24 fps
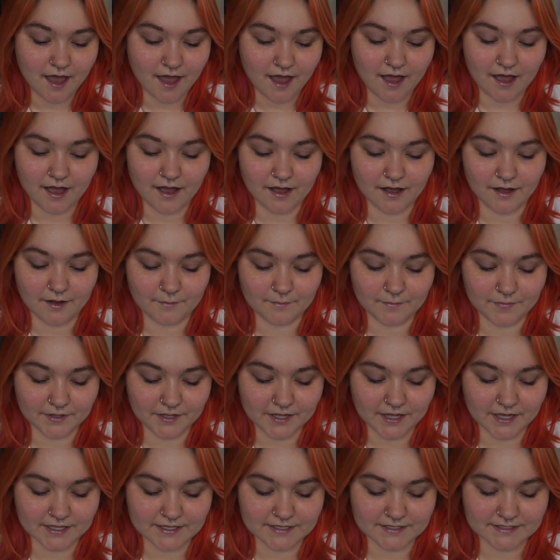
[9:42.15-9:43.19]
um,
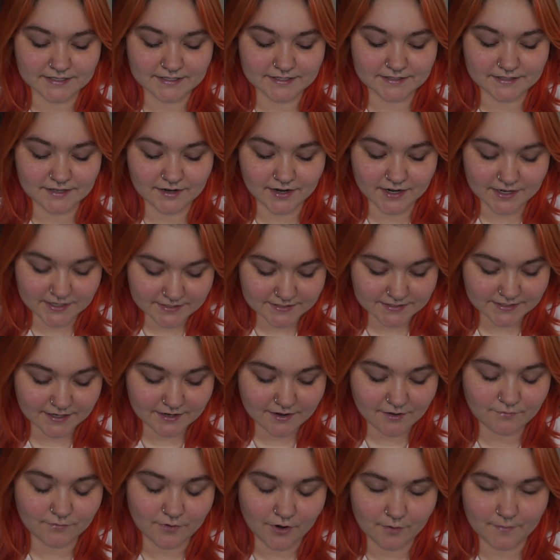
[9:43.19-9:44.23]
because there is like
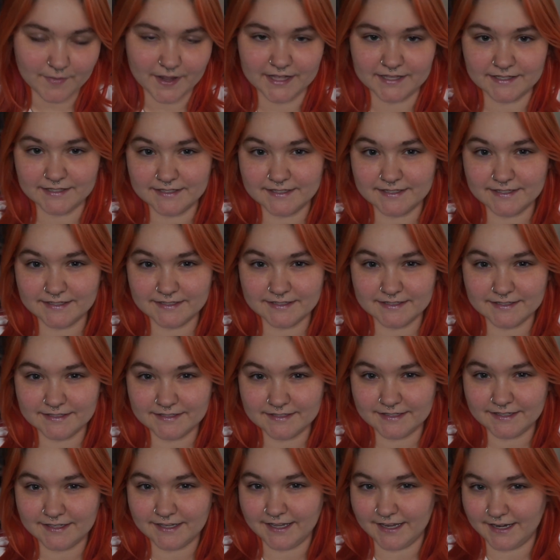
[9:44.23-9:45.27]
a romance
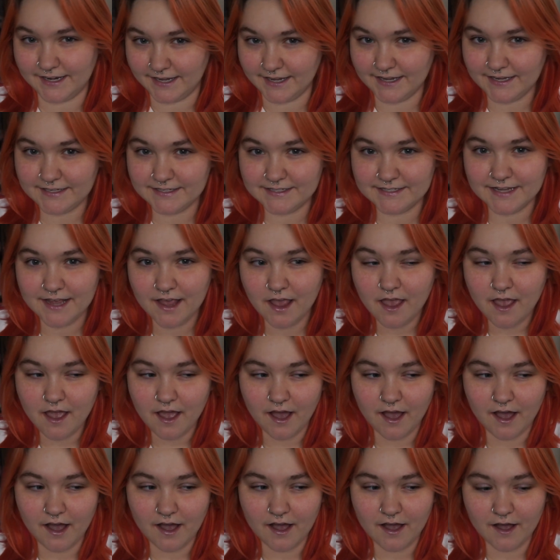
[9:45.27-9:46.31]
in it
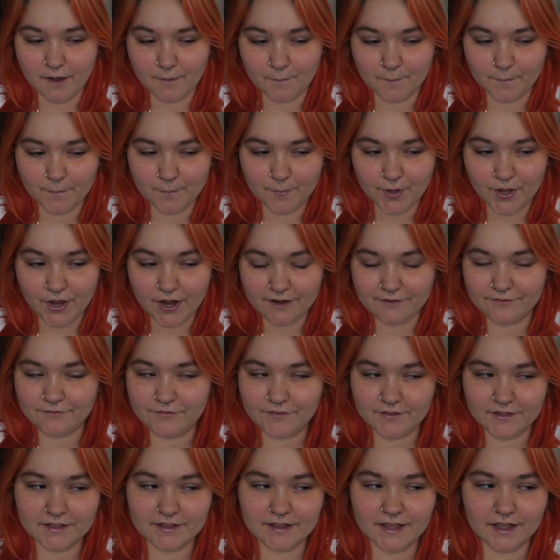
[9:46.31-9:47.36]
um, but I
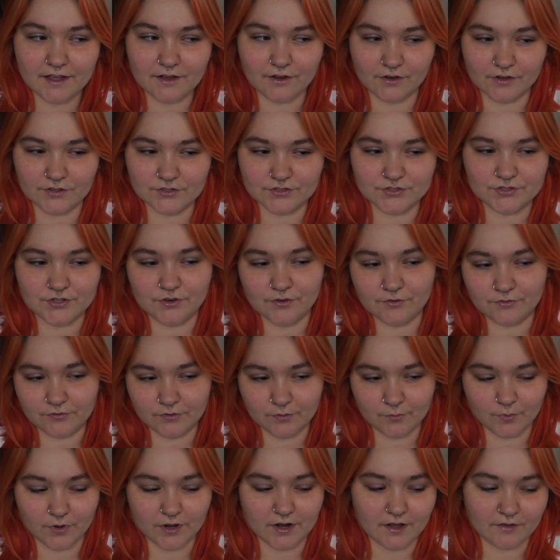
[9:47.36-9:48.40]
feel like also
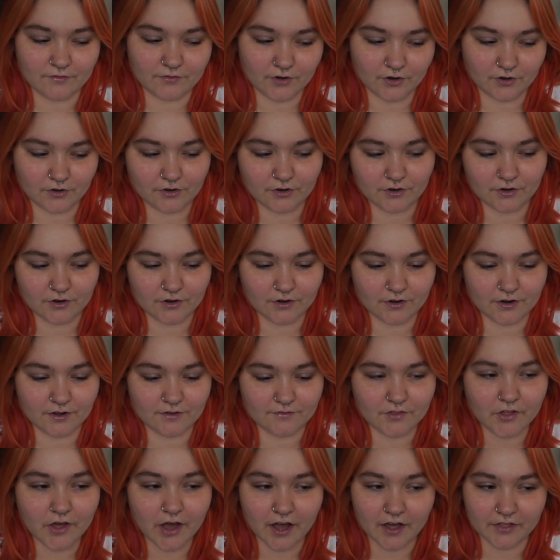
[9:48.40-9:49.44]
from what I've heard
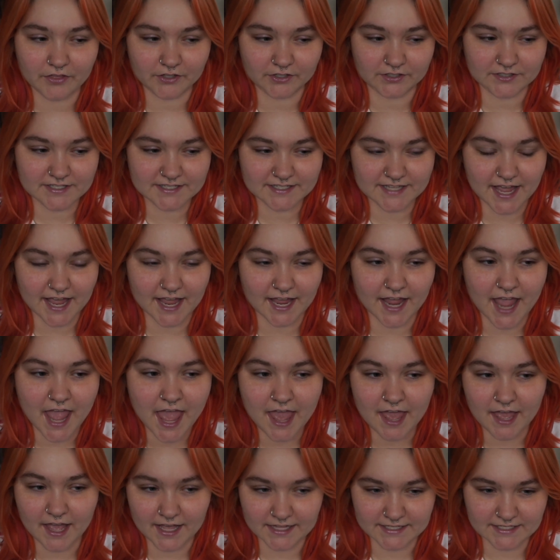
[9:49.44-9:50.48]
of the author say
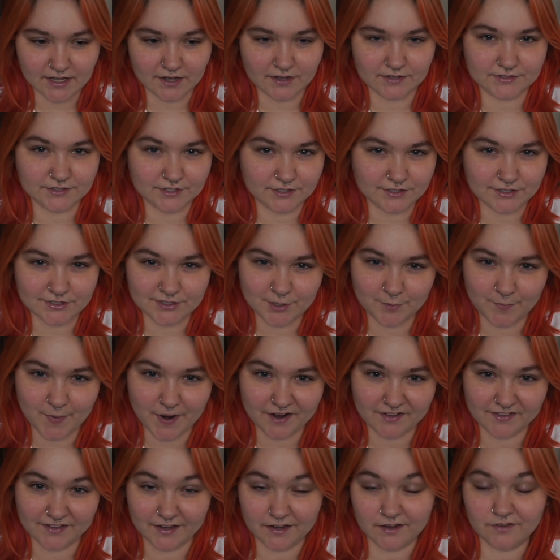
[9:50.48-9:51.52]
it's also just
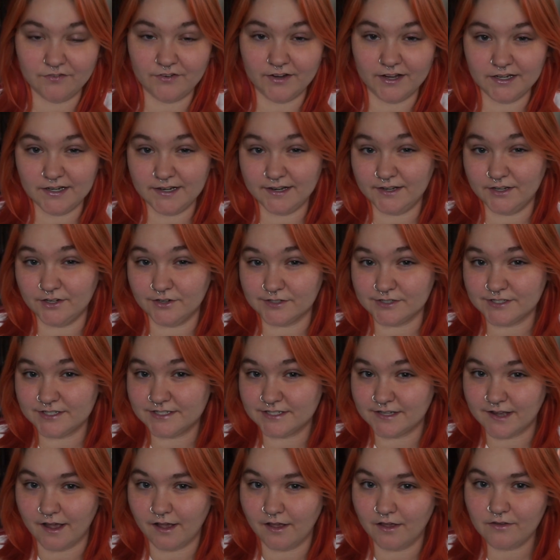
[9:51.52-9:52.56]
about like finding
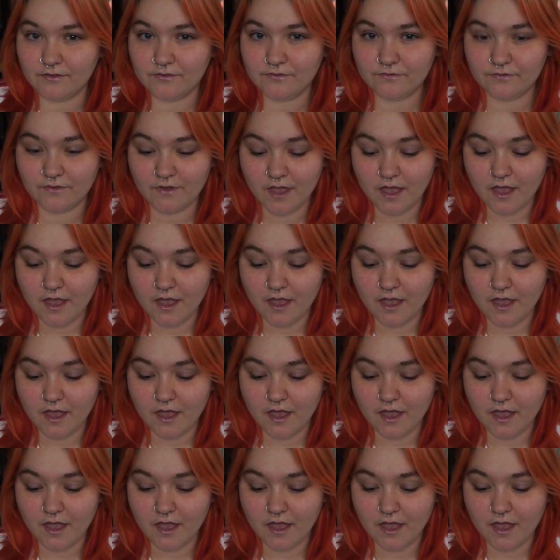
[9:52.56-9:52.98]
yourself